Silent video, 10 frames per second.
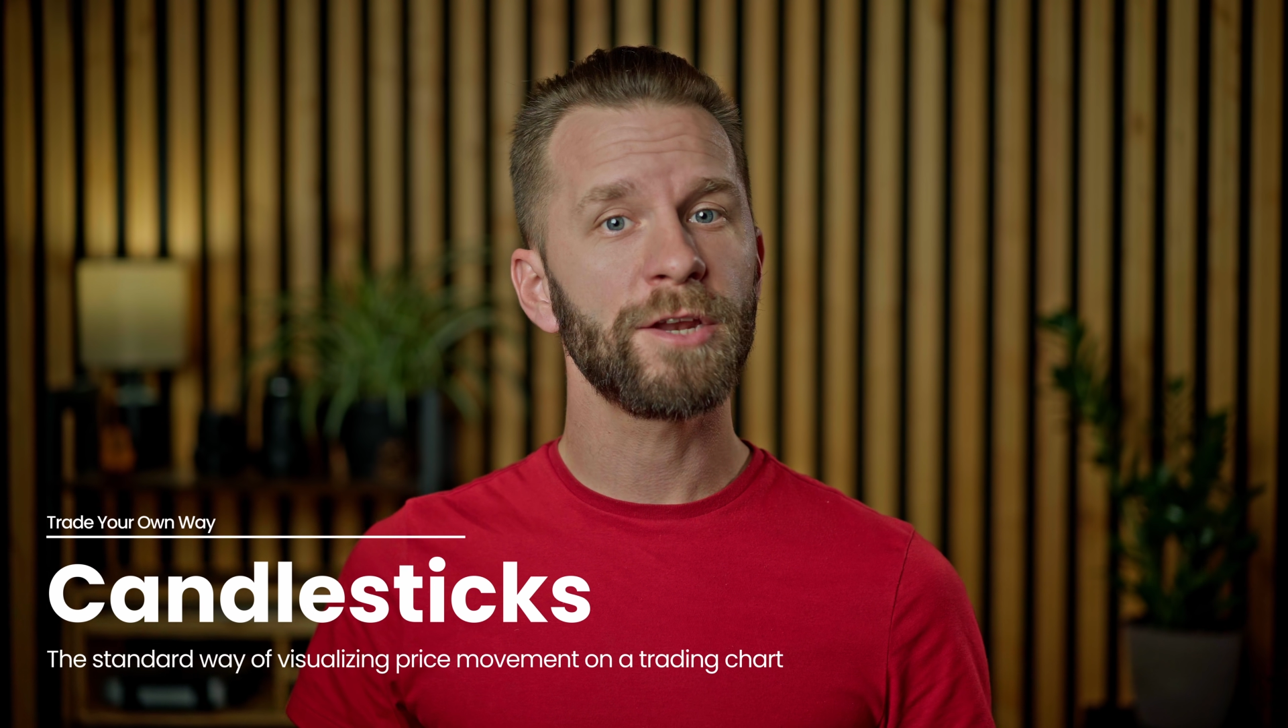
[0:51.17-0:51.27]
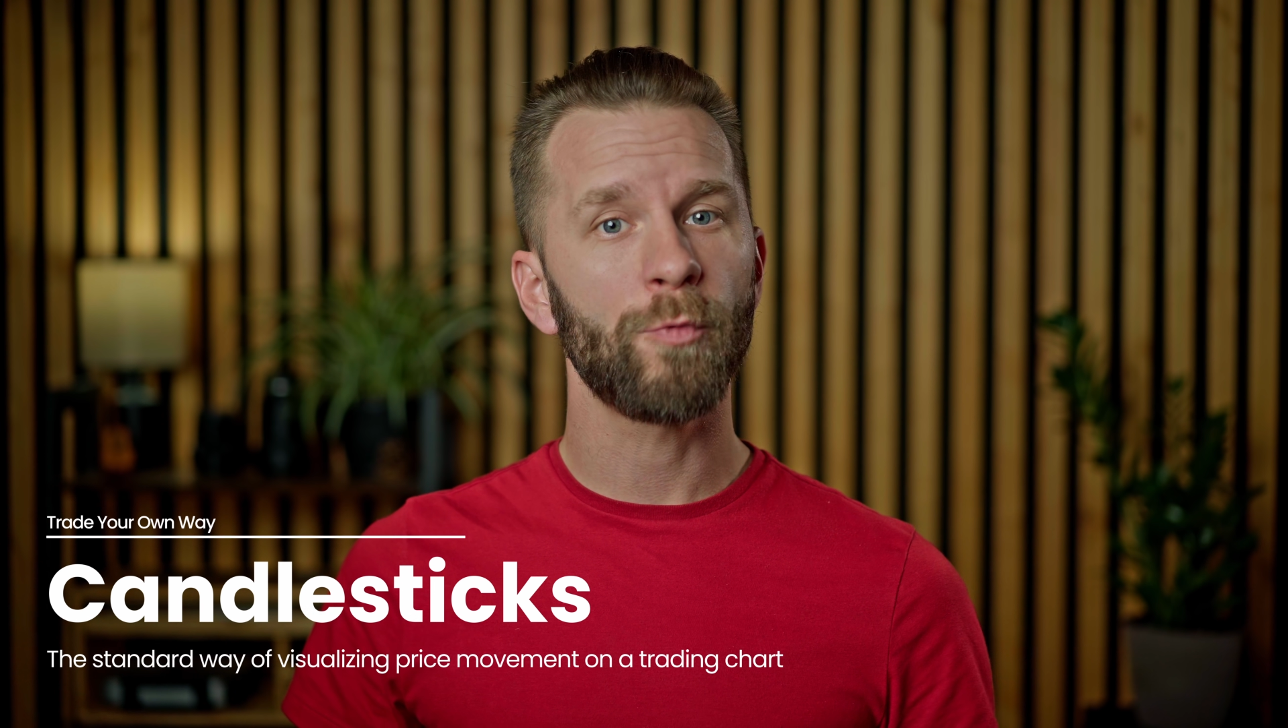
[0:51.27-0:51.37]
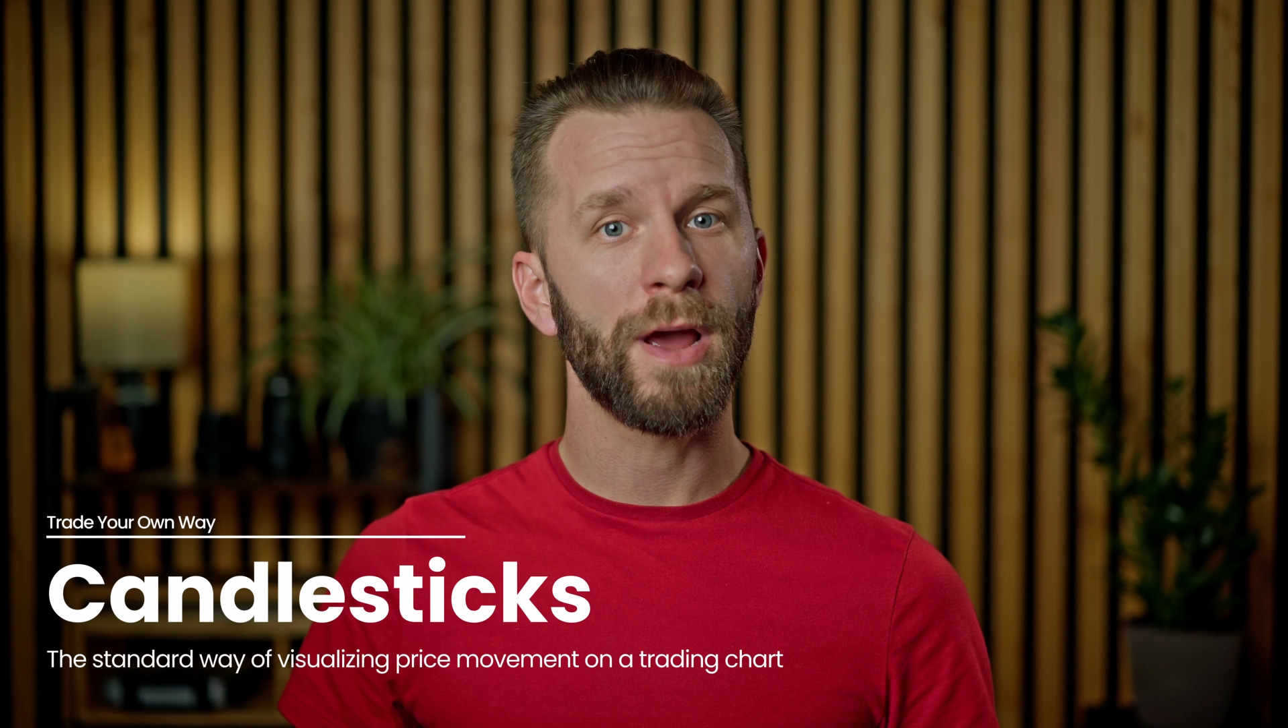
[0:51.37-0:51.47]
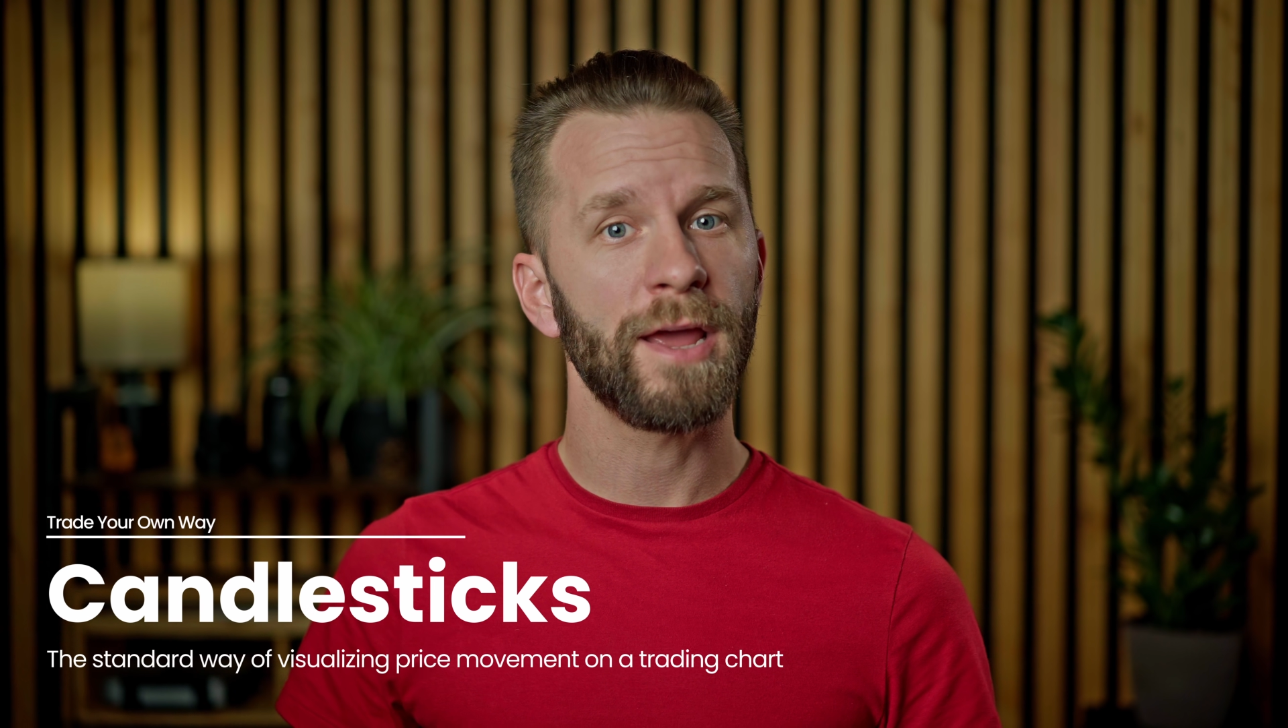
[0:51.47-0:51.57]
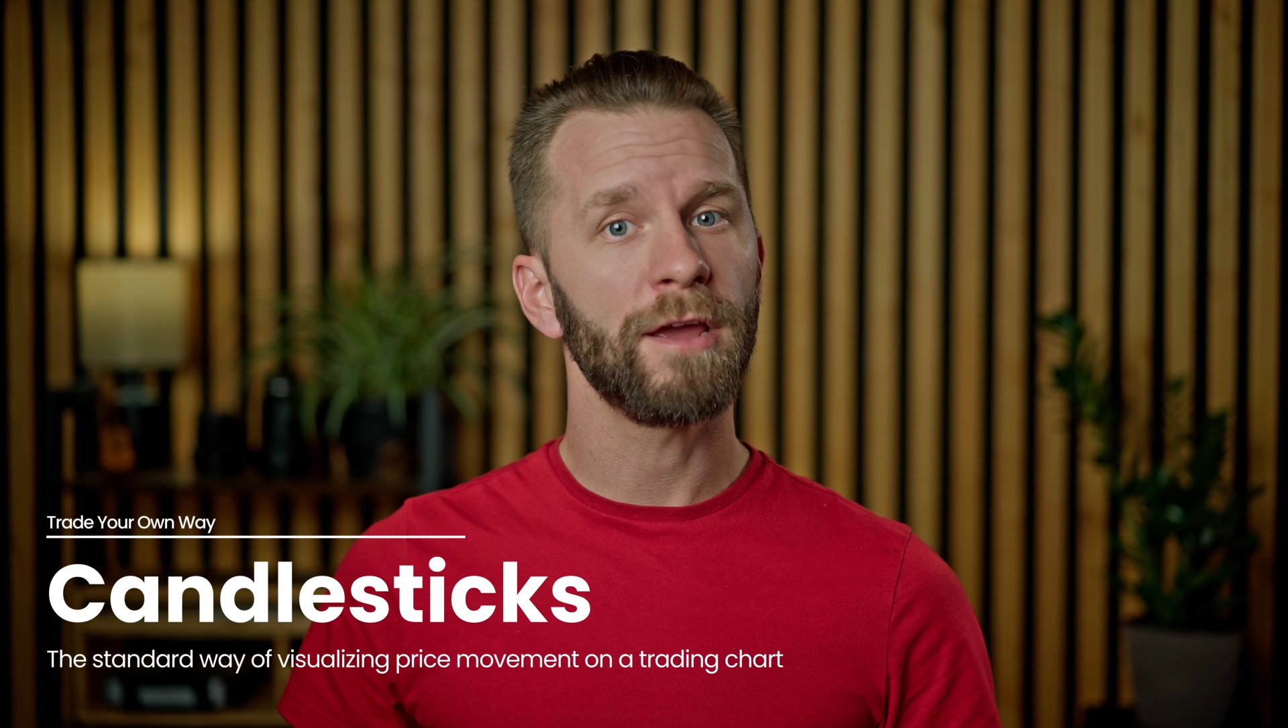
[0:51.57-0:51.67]

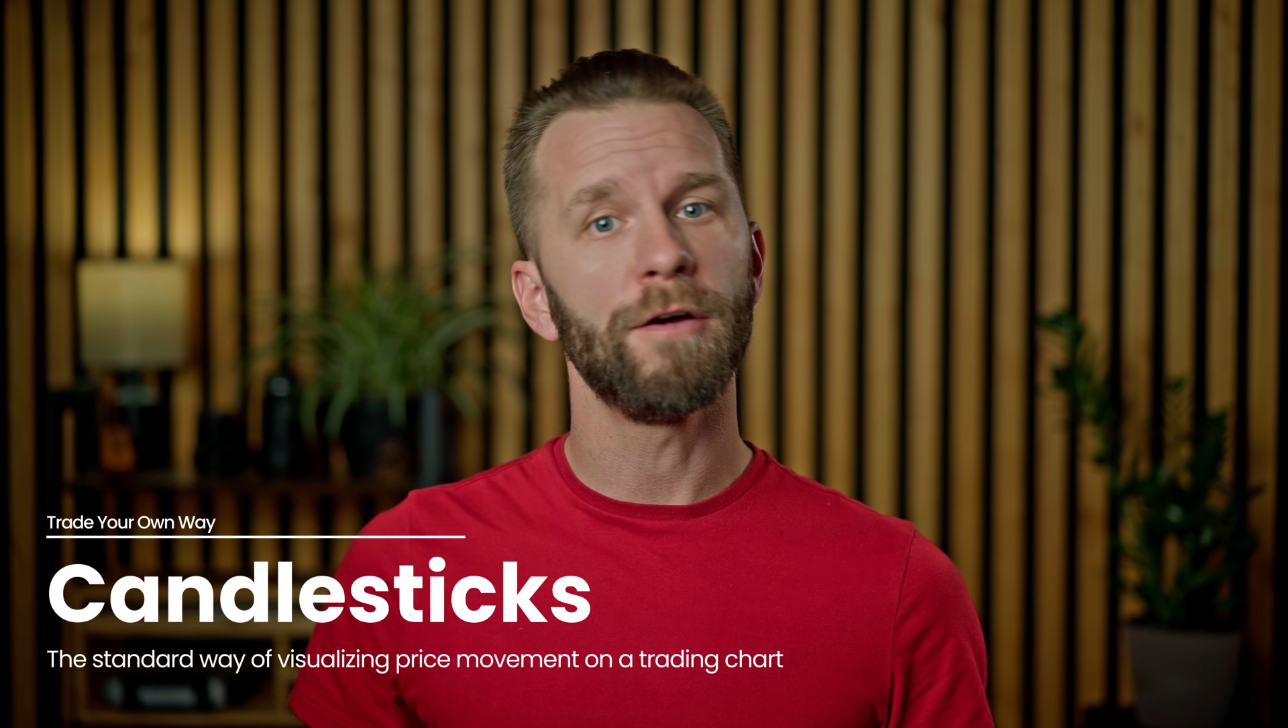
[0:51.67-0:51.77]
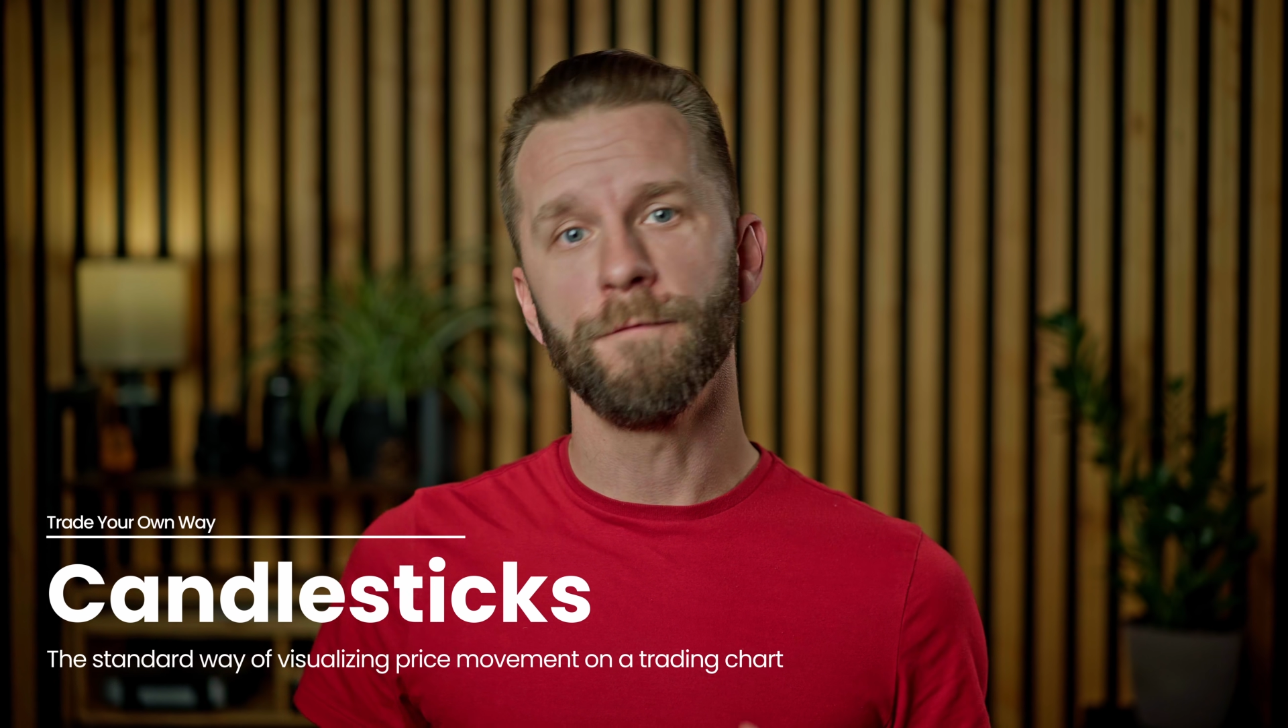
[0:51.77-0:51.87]
way of